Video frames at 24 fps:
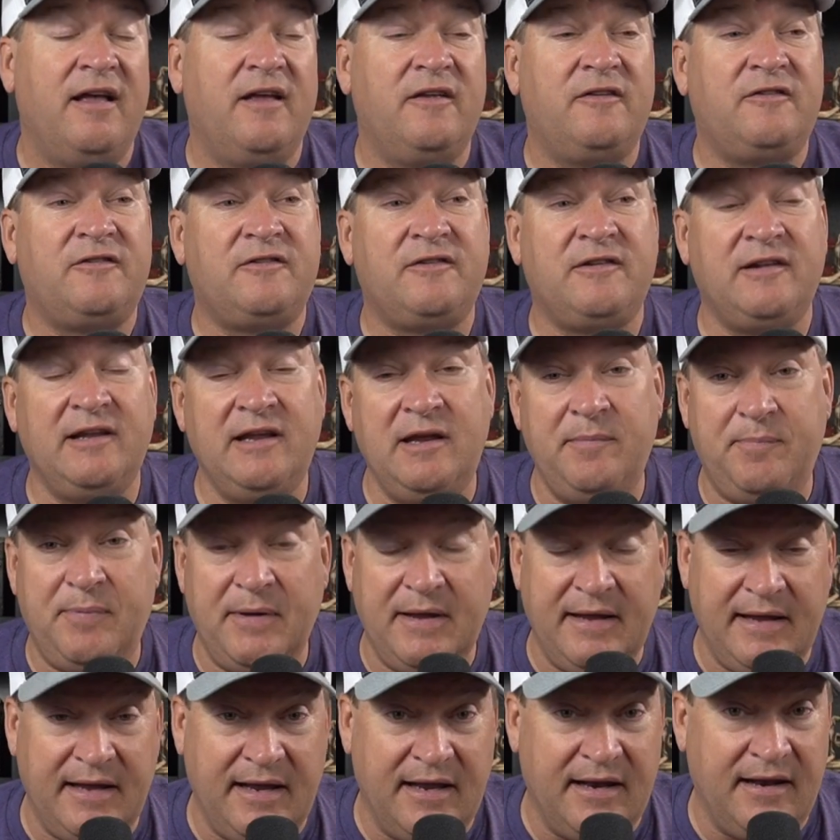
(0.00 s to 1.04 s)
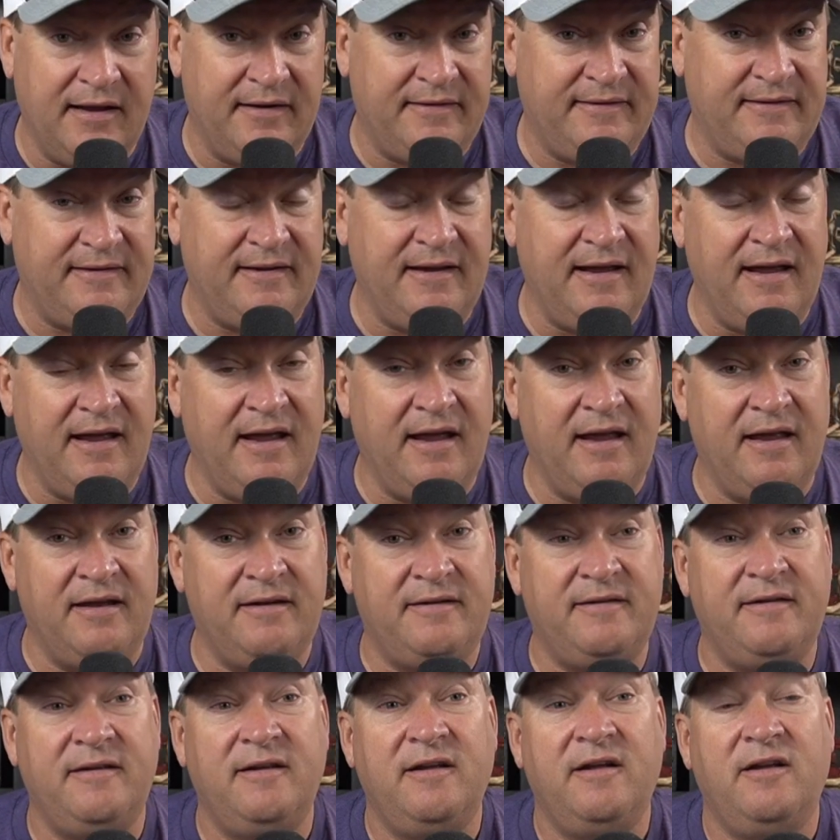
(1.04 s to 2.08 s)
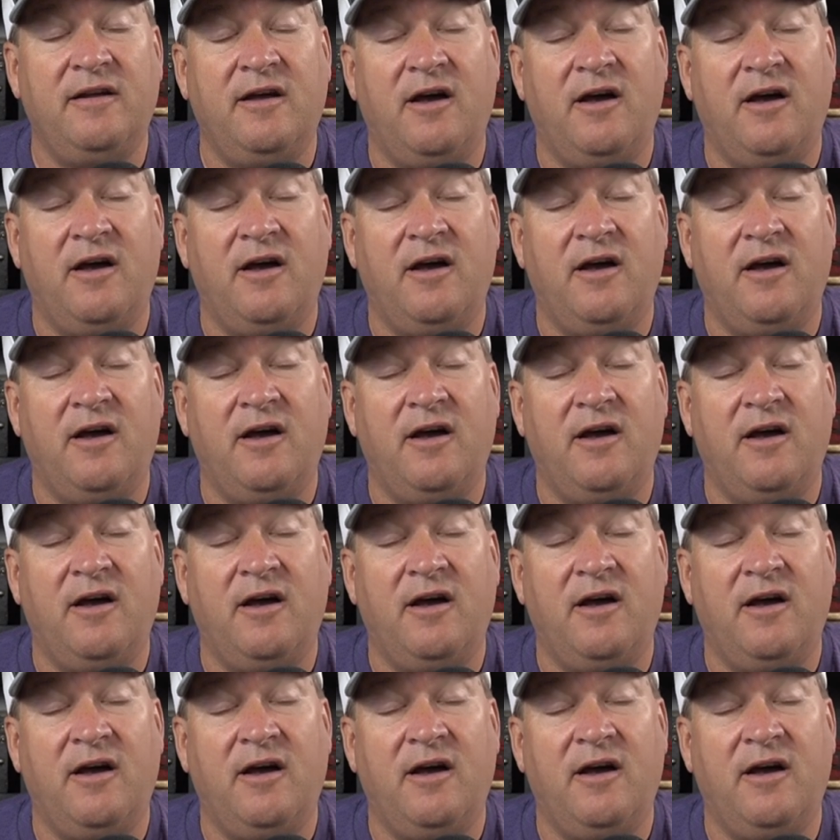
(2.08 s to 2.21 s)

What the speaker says: sleeping in a tent